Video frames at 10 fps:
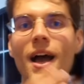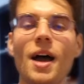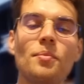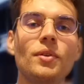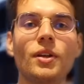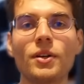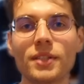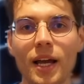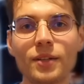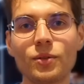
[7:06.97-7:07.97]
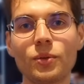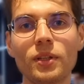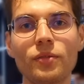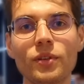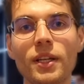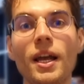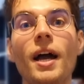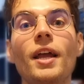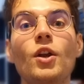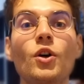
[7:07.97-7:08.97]
And because I had to do it differently,
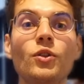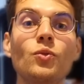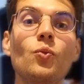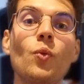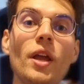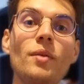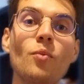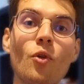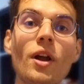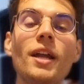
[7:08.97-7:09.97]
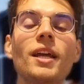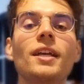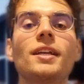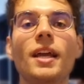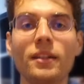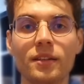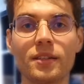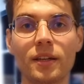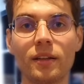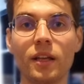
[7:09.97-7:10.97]
I learned way more and I gained the
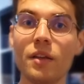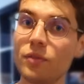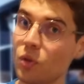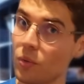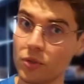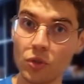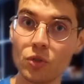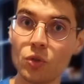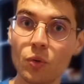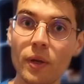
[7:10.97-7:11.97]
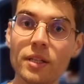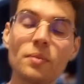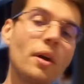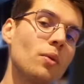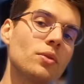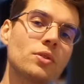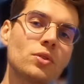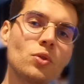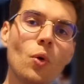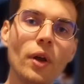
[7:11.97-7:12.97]
skill. Even though it was just 2 weeks, but it was
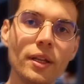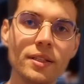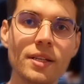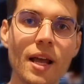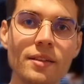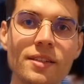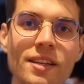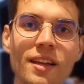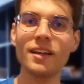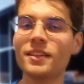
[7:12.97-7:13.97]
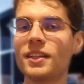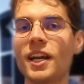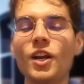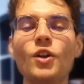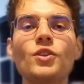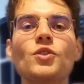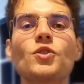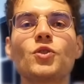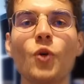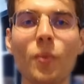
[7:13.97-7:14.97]
so intense that I learned
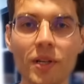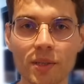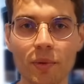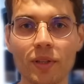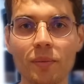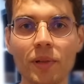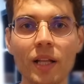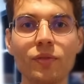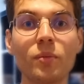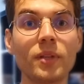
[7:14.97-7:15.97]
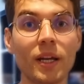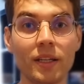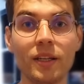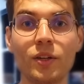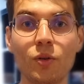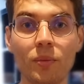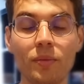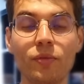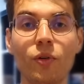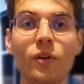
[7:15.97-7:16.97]
so much about the platform that I didn't know
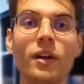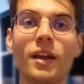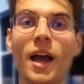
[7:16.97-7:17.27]
before.